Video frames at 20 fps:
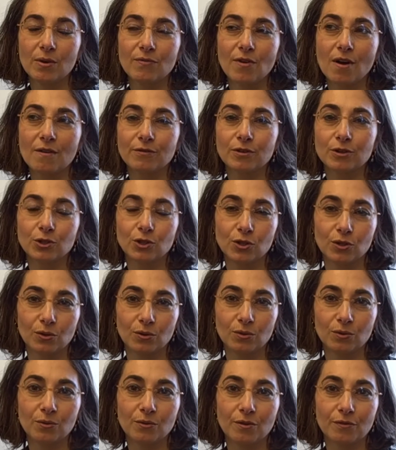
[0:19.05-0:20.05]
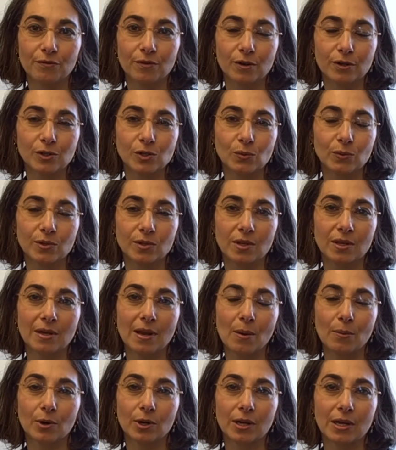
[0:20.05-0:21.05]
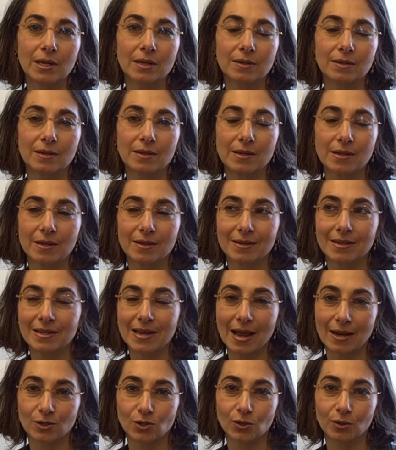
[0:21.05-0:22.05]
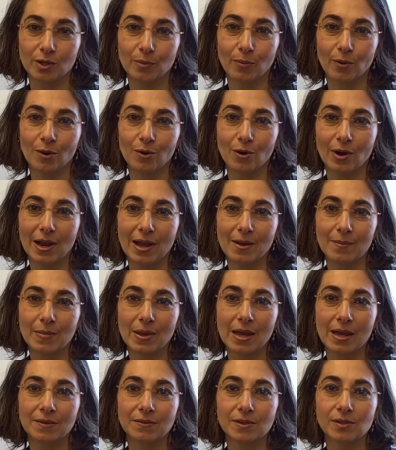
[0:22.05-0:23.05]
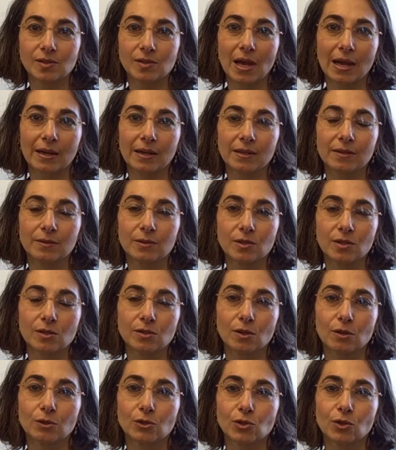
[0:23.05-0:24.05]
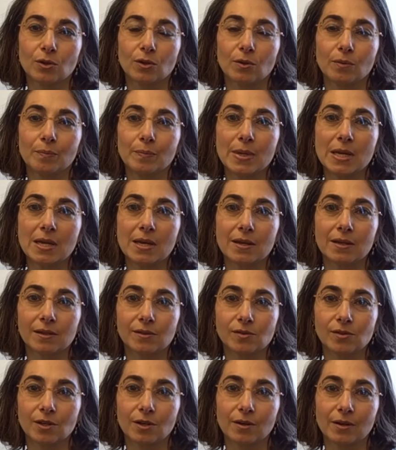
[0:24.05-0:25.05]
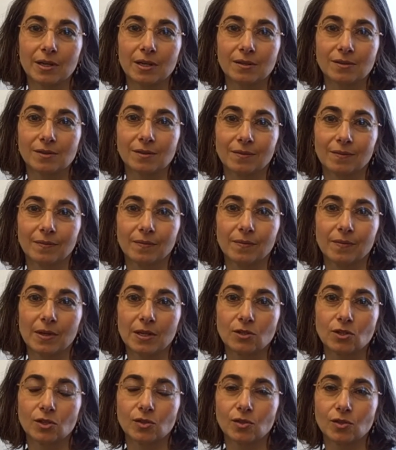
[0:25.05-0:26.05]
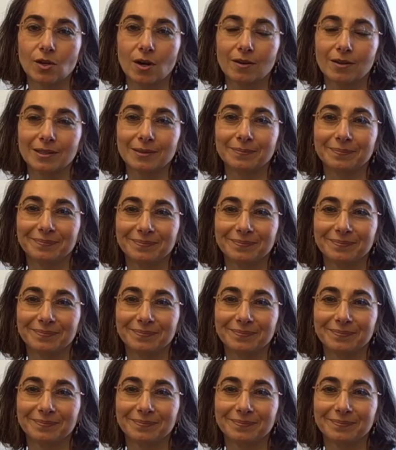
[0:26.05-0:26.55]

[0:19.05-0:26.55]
We've offered two. The first was the Networking Naturally program, and the second is the social media series that just started.